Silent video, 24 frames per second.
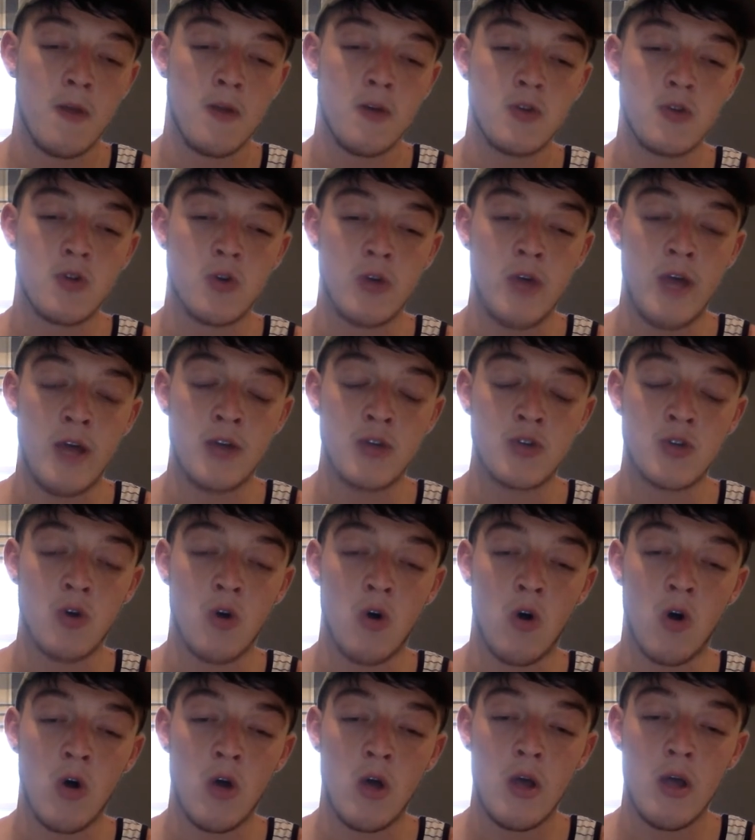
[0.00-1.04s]

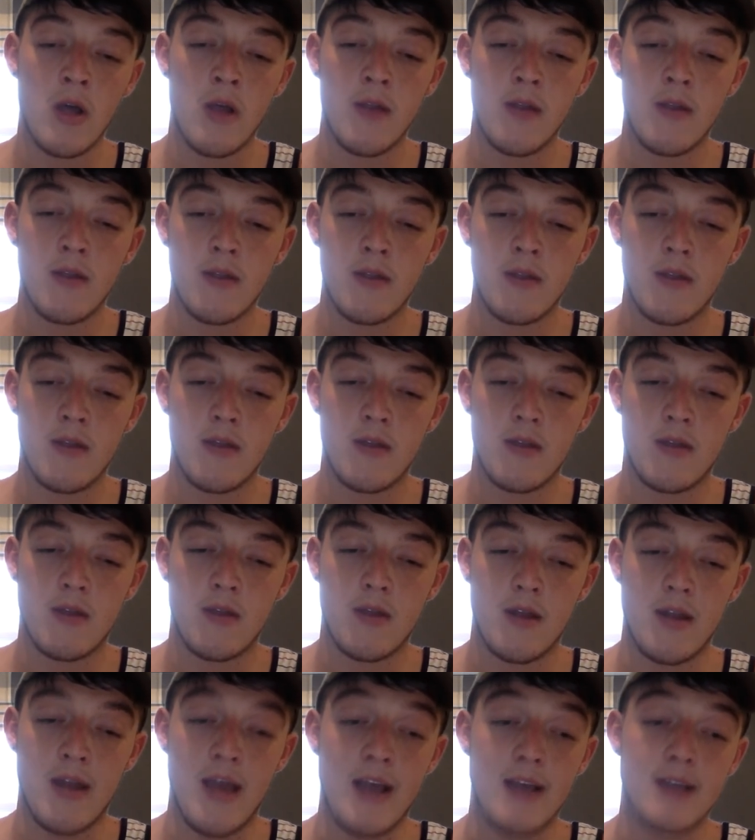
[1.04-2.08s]
So
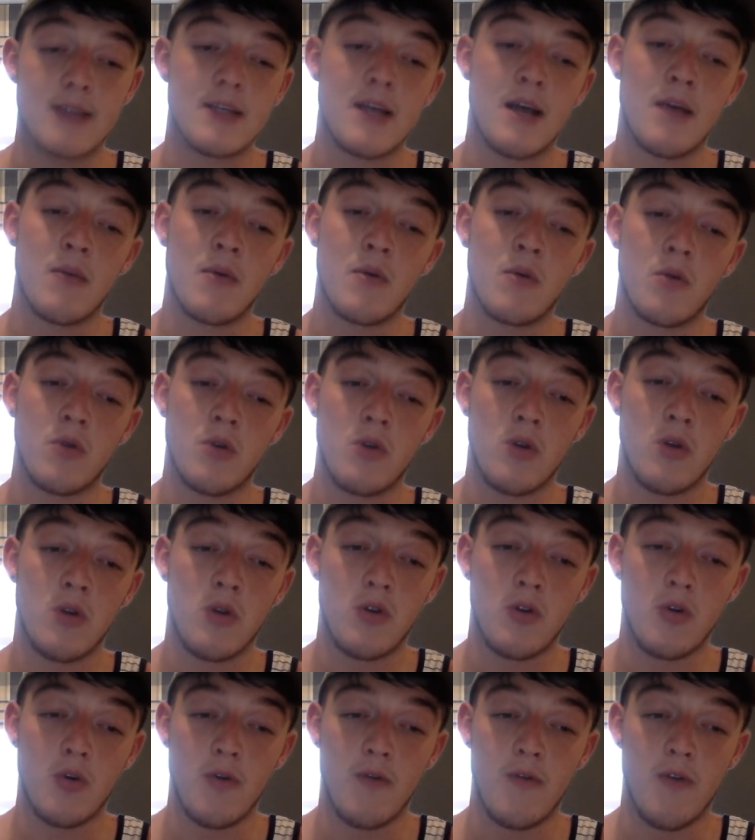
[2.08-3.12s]
the next time I'm going
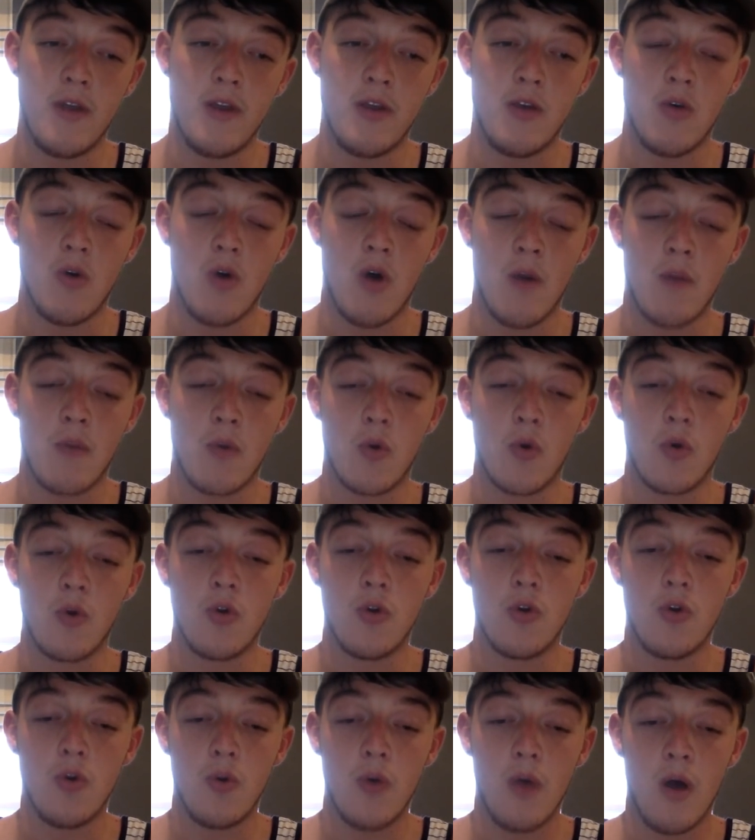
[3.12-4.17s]
to do a video, I'm going to
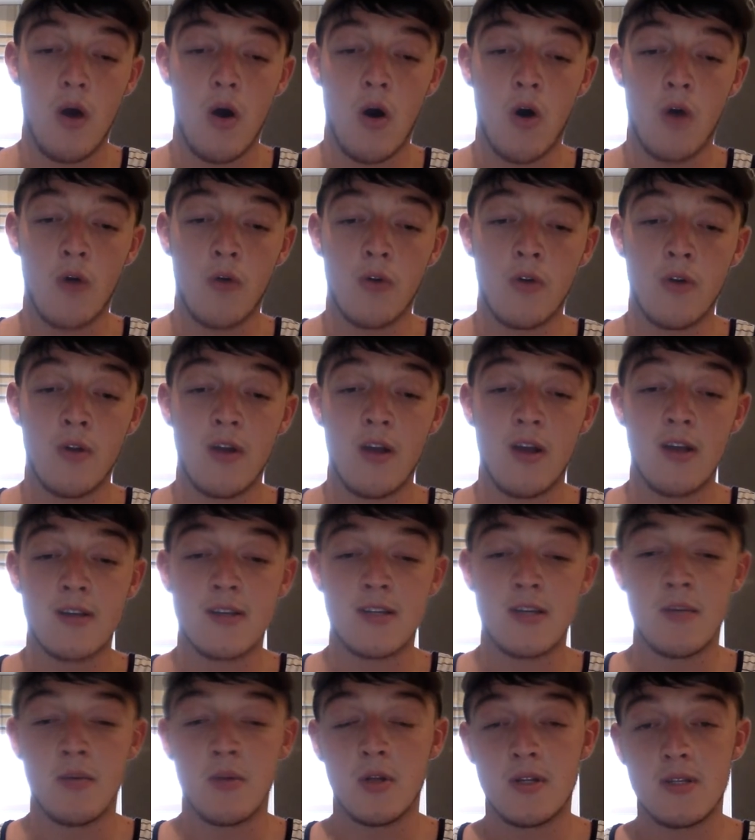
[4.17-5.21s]
do it on
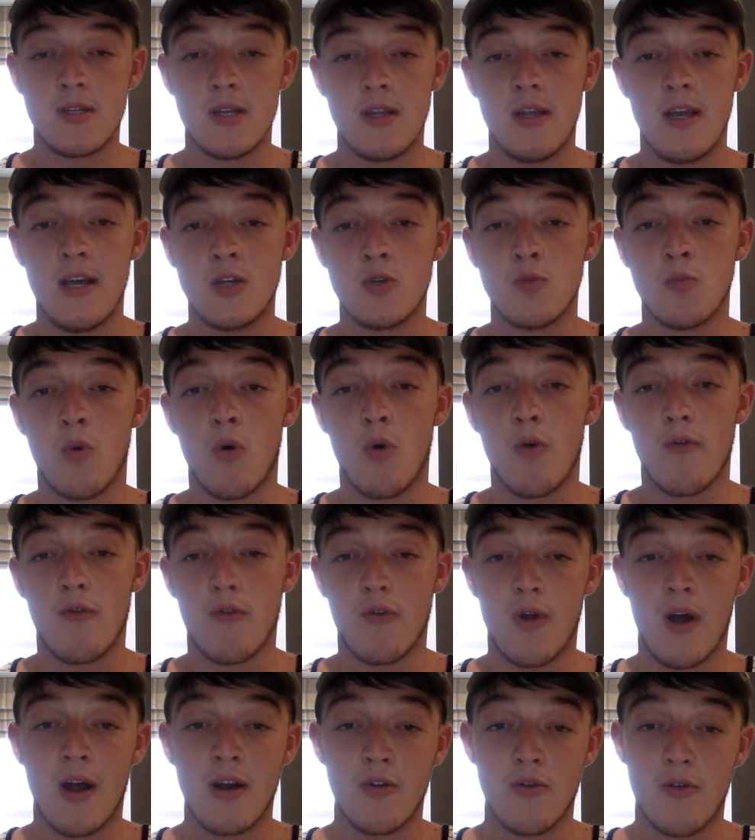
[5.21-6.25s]
similar to this, but for
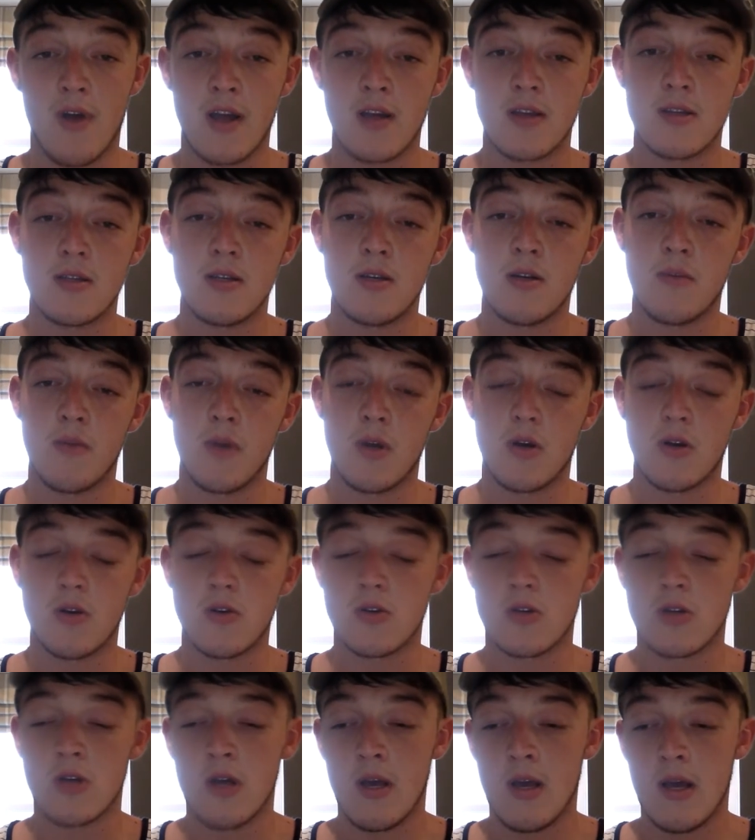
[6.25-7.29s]
anorexia,
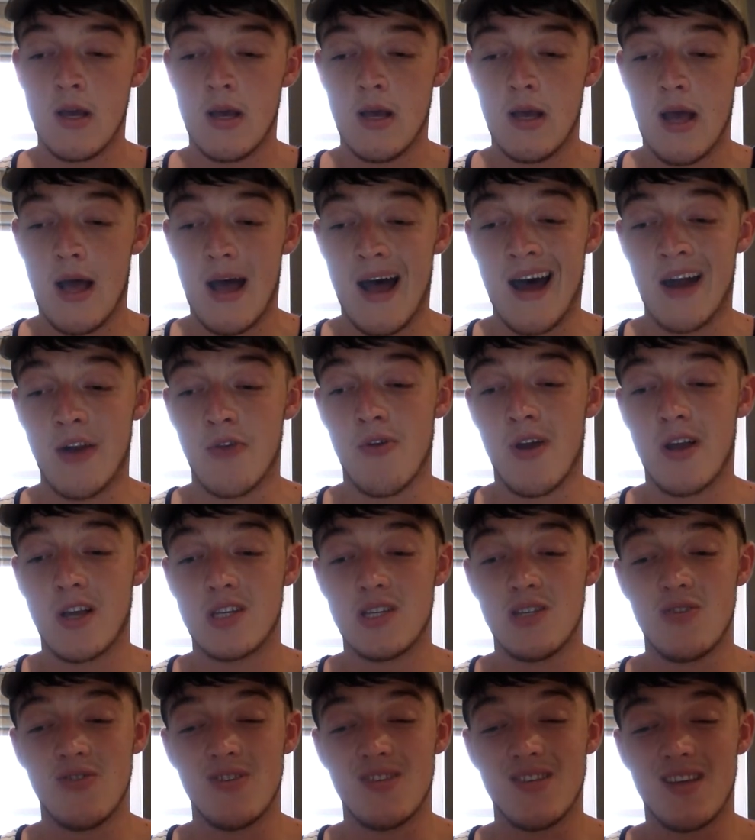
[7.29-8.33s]
because
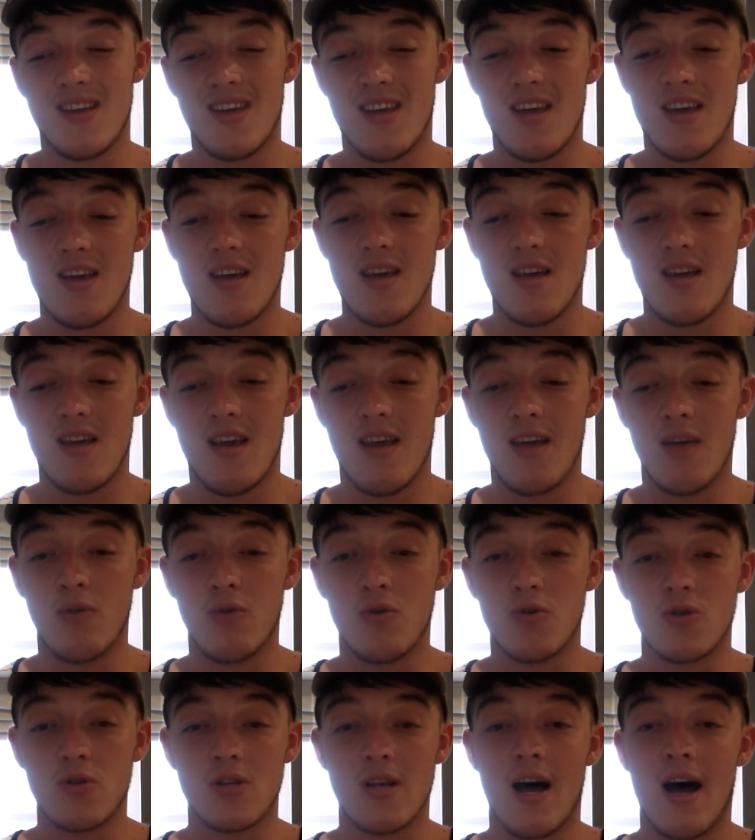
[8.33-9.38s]
anorexia is the key
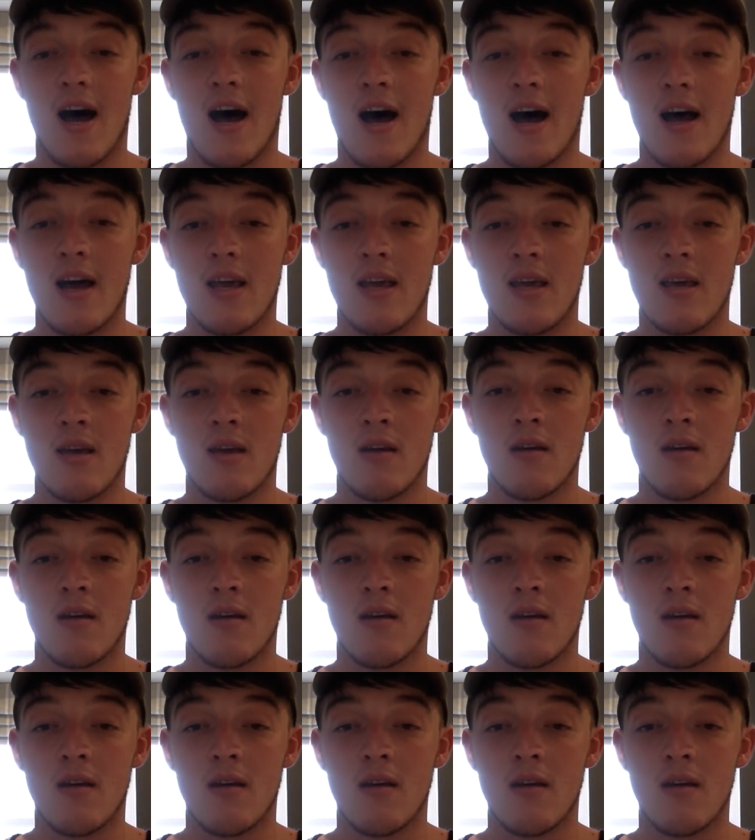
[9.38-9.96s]
illness that I